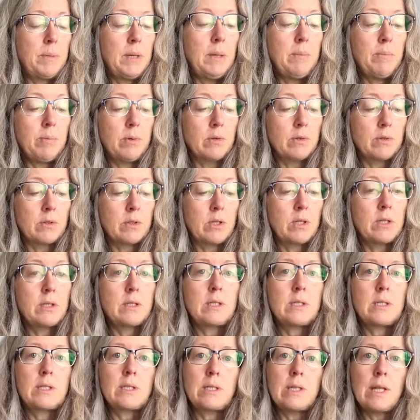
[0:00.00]
people.
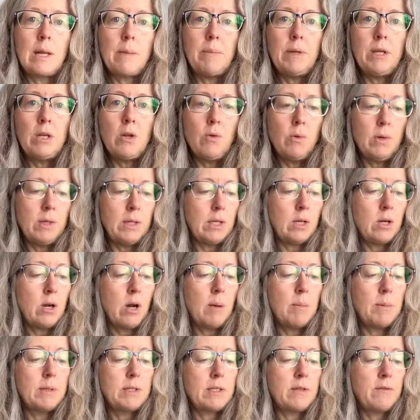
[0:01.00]
Let me know in the
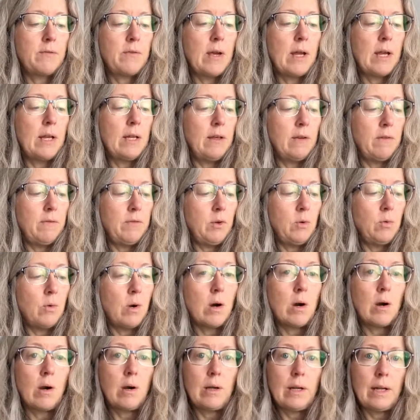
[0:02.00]
comments if any of you
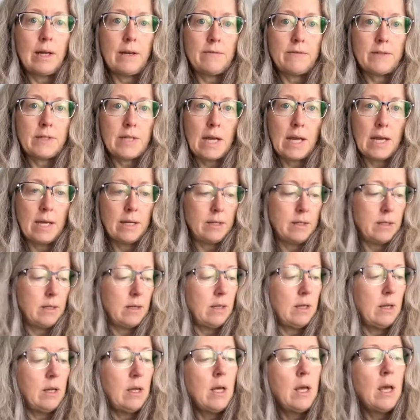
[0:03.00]
are
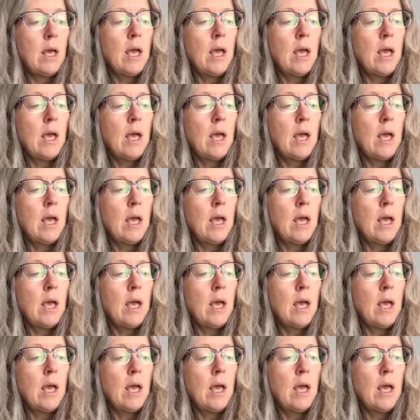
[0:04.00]
left-handed.